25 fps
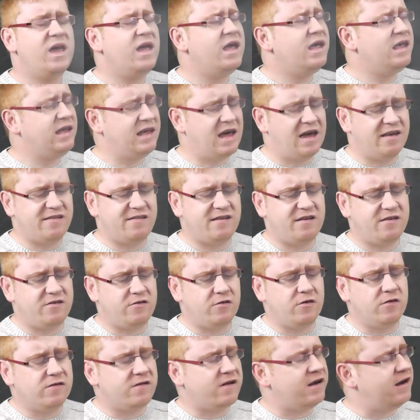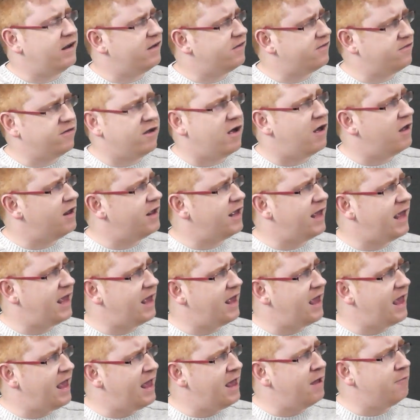Yes, it does, and it's not
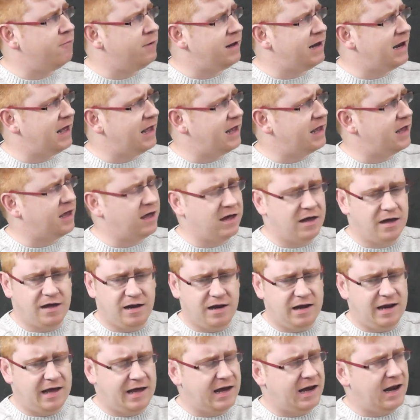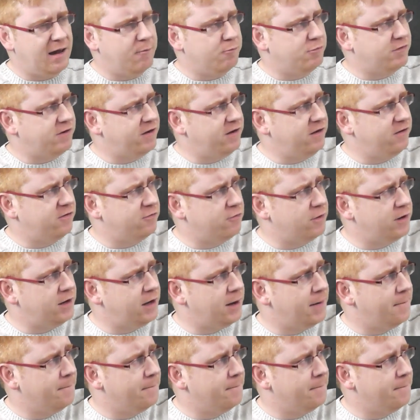airy like a like an MT3.